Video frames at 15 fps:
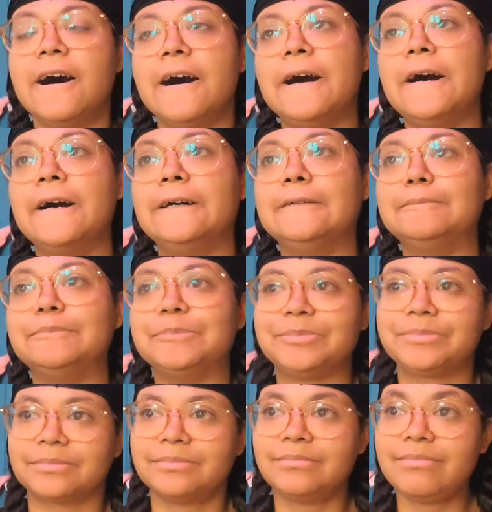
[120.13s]

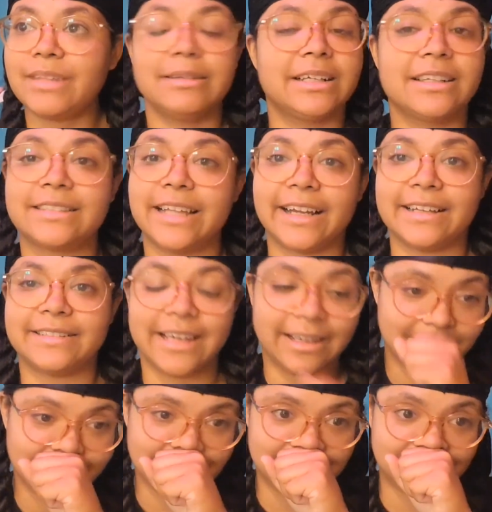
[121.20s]
Because like I
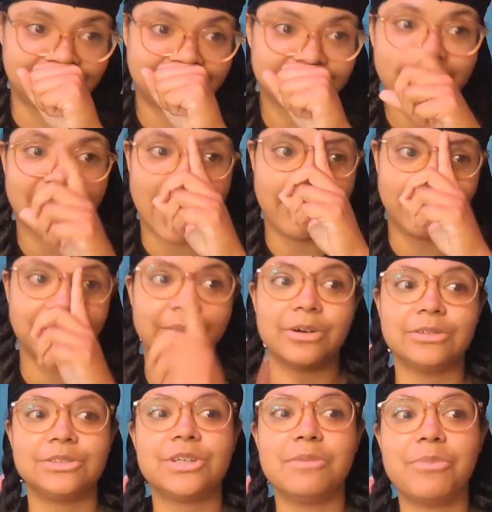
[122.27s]
said, I would
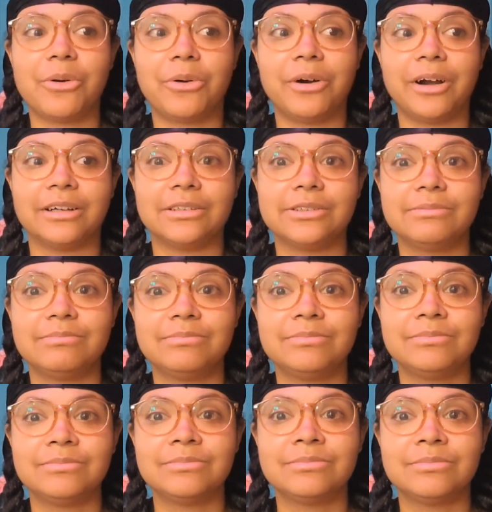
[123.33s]
go to more
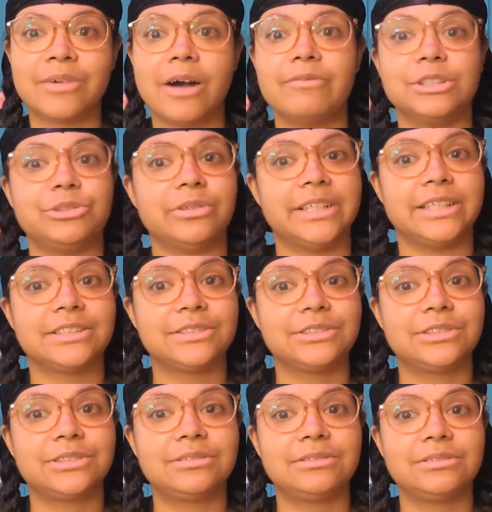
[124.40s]
of a
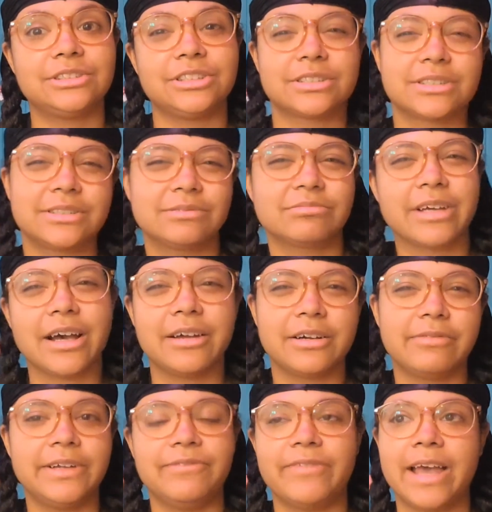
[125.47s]
traditional, just kind of
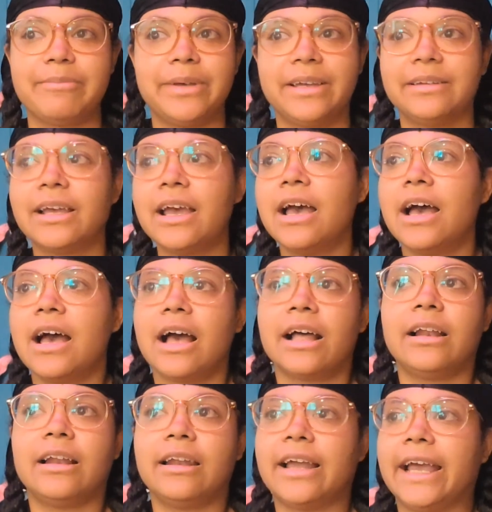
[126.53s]
revamp it.
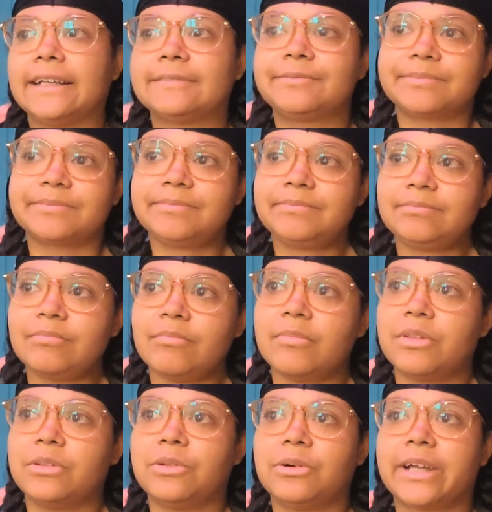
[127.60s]
Like,
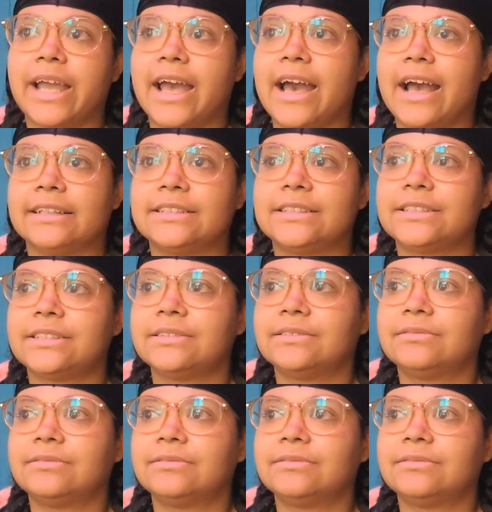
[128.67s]
look at